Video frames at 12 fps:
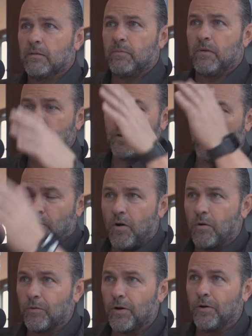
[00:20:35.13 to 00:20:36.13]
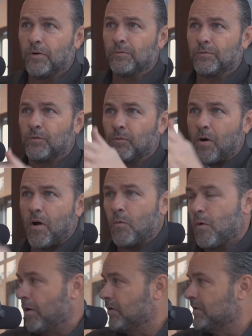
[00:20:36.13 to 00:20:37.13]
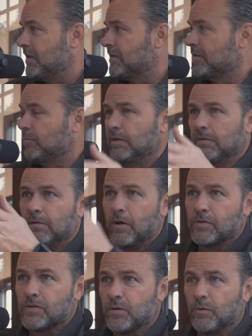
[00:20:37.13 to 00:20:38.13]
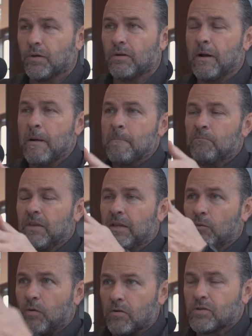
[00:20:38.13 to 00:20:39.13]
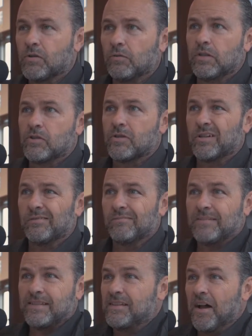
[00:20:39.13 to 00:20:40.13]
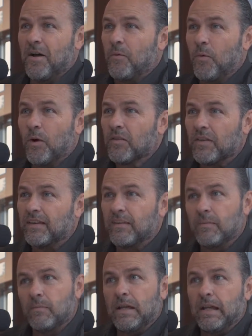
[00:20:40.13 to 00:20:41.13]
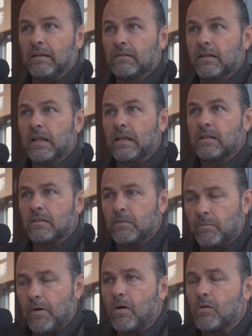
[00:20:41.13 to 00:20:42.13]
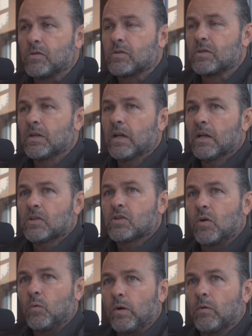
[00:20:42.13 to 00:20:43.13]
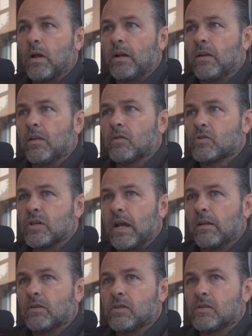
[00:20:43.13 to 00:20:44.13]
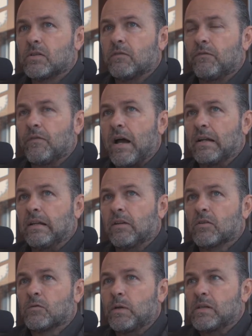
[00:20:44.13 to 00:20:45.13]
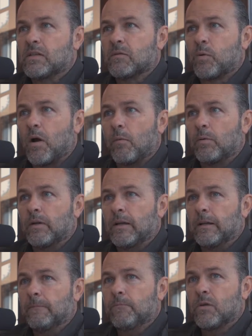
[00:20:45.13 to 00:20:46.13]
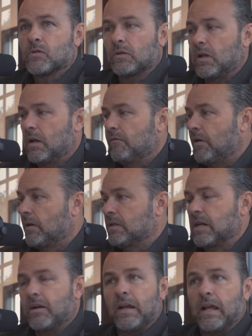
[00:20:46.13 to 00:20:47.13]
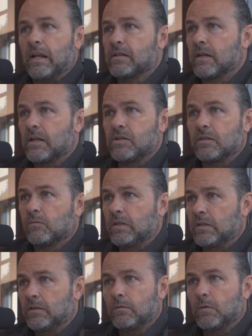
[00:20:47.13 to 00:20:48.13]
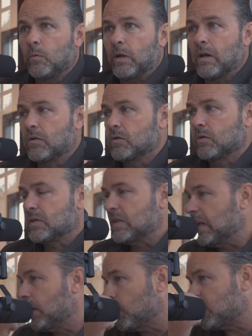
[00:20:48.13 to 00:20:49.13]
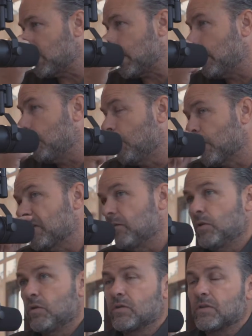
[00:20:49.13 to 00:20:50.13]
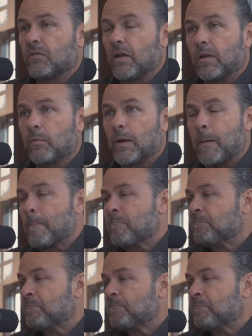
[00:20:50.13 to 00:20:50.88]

But if it's on the wrong road with the wrong water system and no sewer in the wrong school district, it's not worth it to me and to most. So we run into those challenges finding those pieces of property. And there's a lot of voluntary annexation we do when we go to a city and we say, hey, we want to do this development.